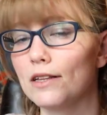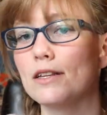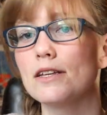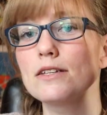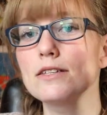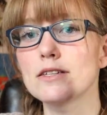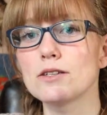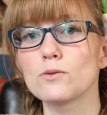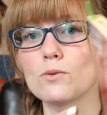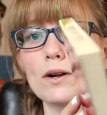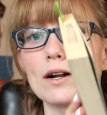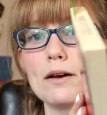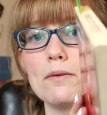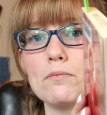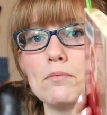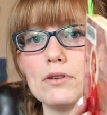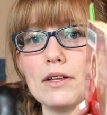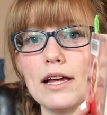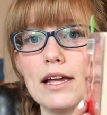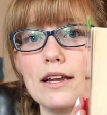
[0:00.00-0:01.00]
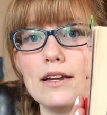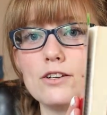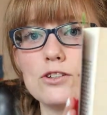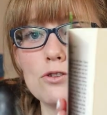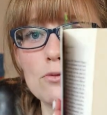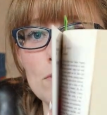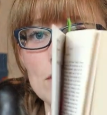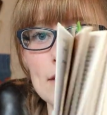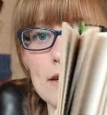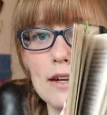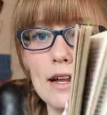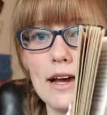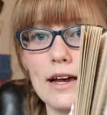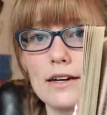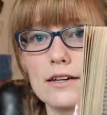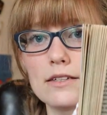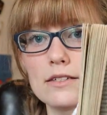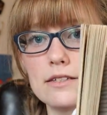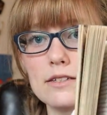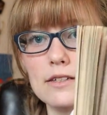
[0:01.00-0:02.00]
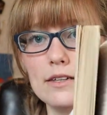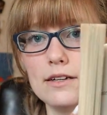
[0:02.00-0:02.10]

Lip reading: and this is what I'm planning to read next